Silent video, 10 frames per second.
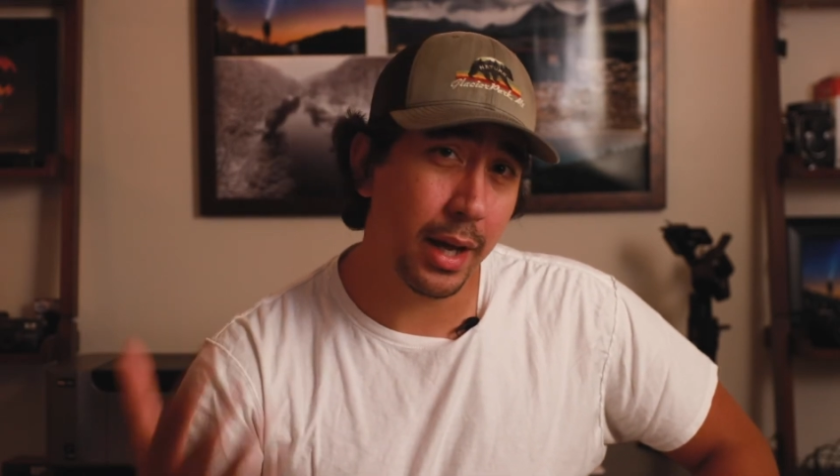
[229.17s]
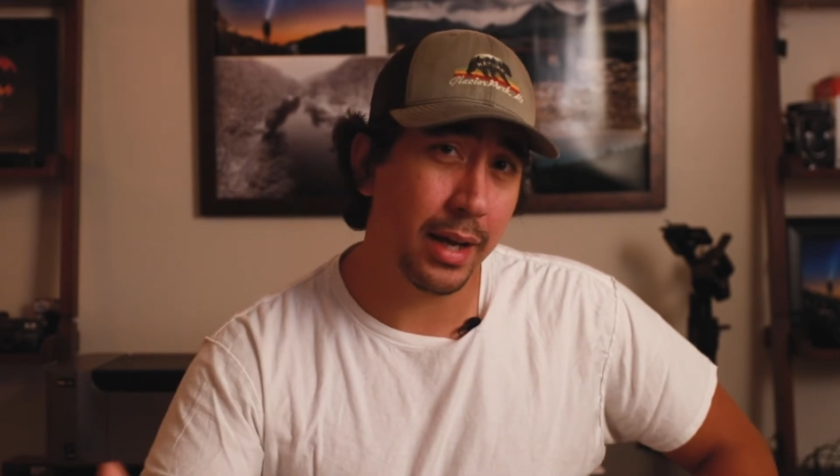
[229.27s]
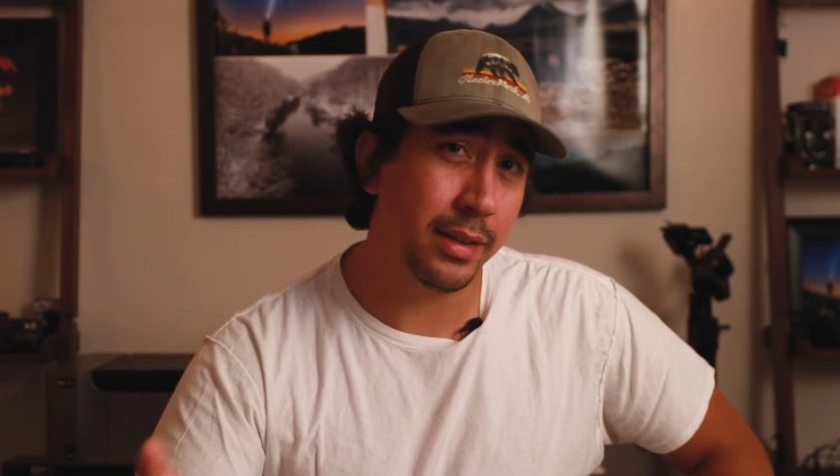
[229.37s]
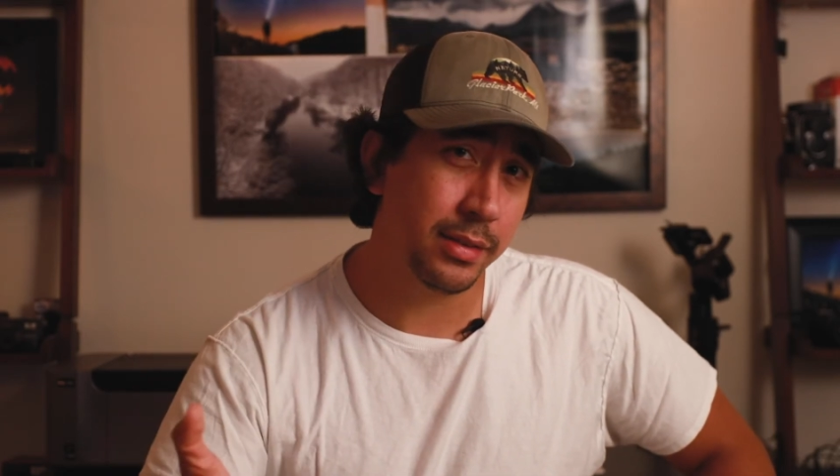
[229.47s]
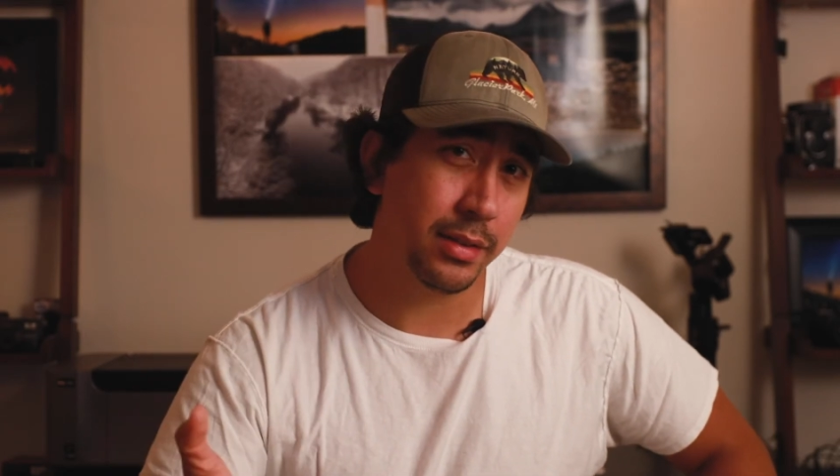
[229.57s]

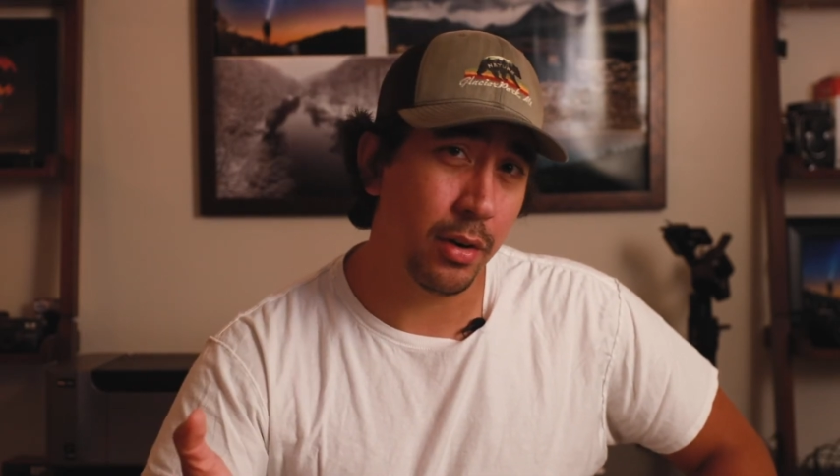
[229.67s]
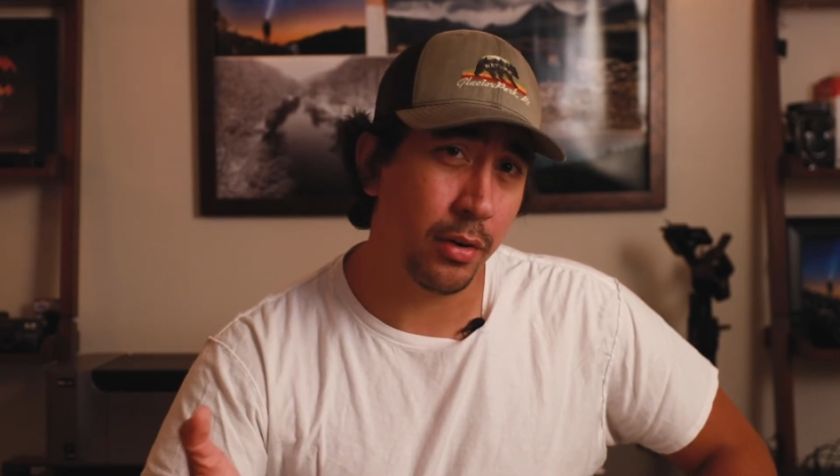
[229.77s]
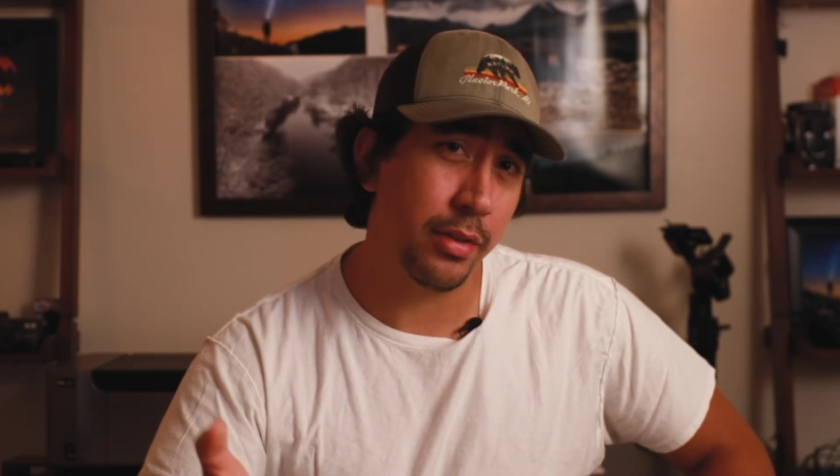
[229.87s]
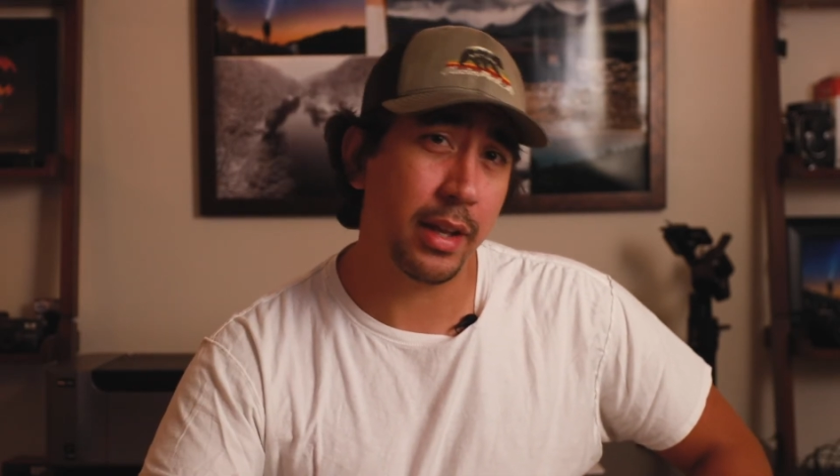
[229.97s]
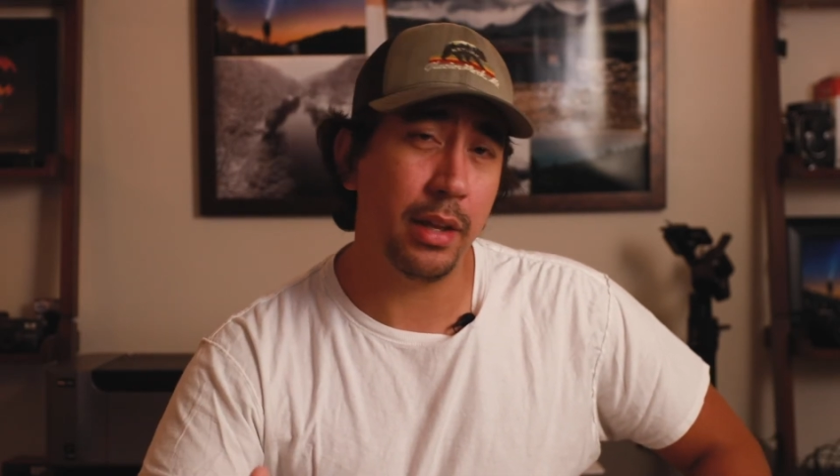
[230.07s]
guys
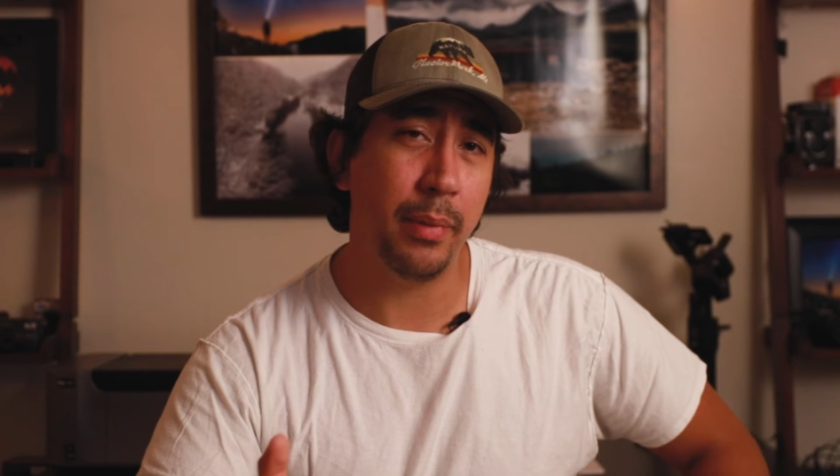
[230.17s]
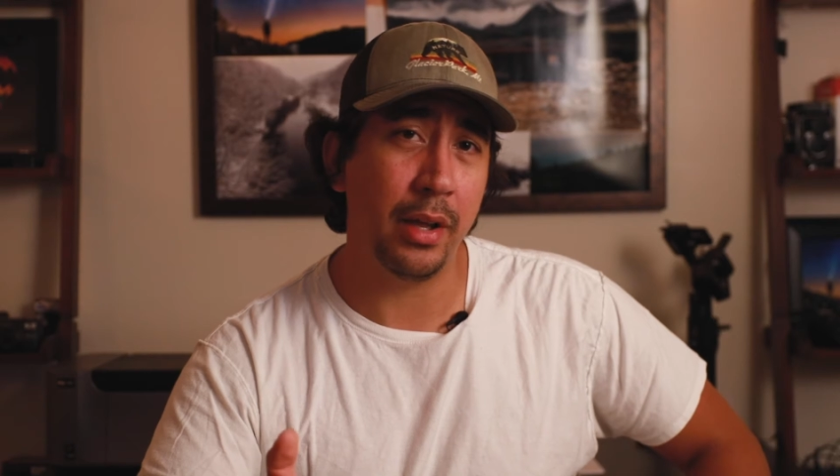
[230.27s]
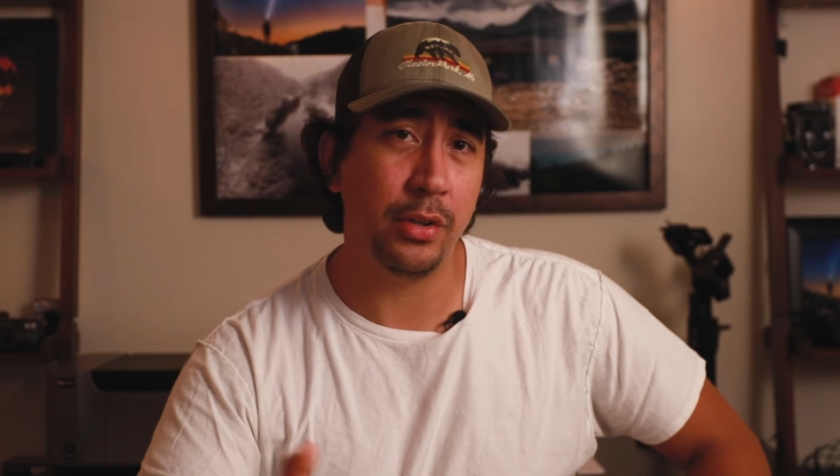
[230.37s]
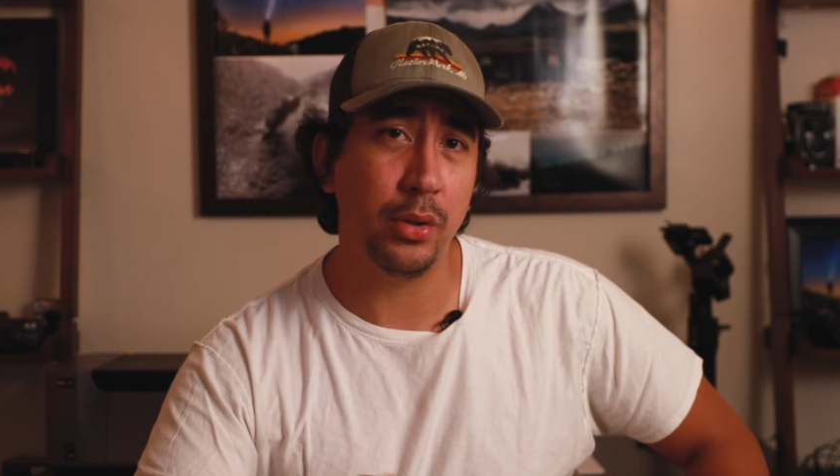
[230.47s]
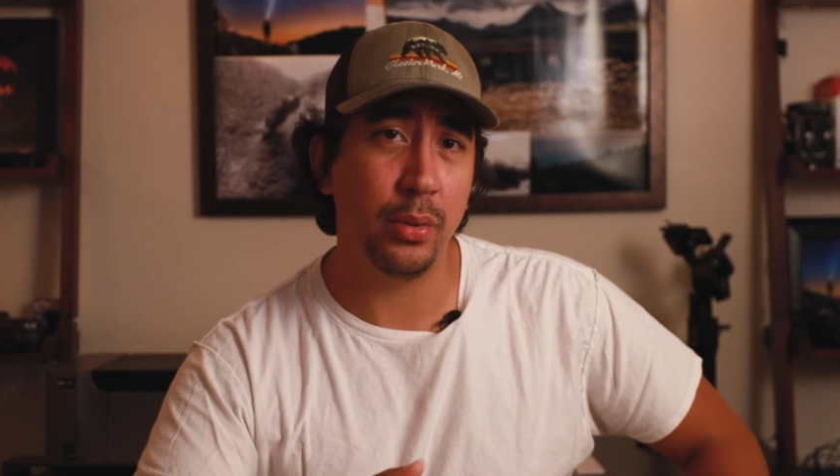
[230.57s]
are thinking
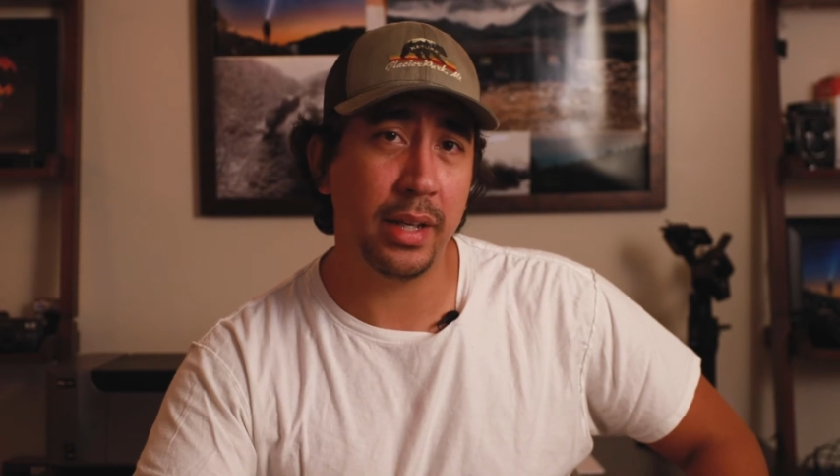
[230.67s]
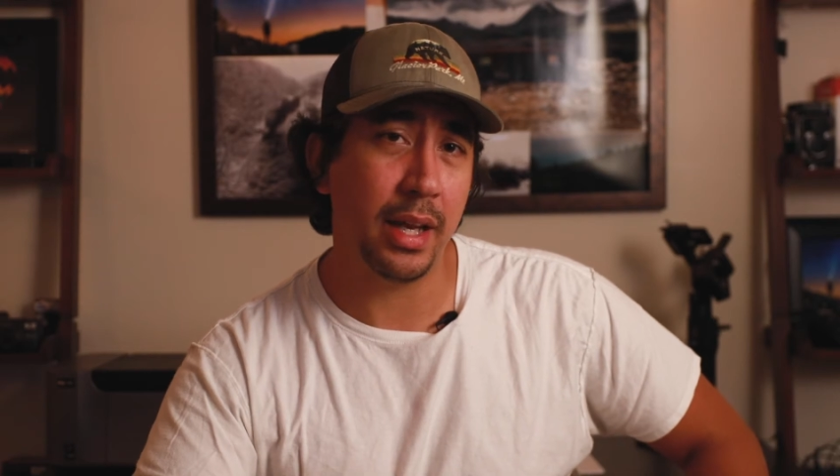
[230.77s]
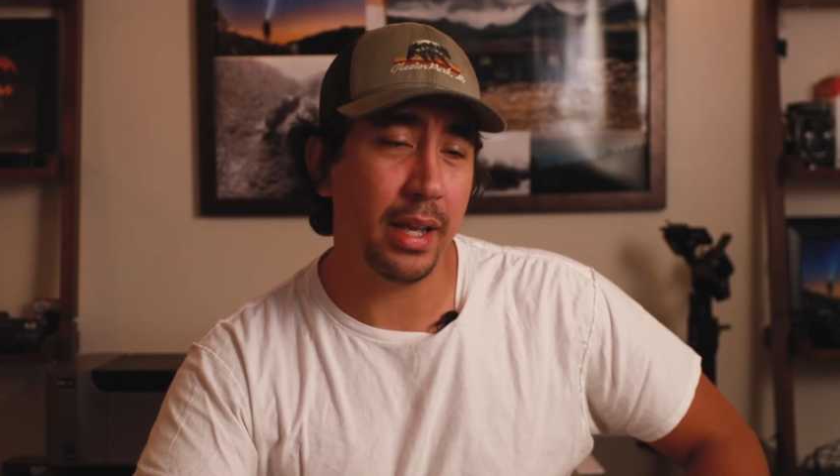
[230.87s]
about doing,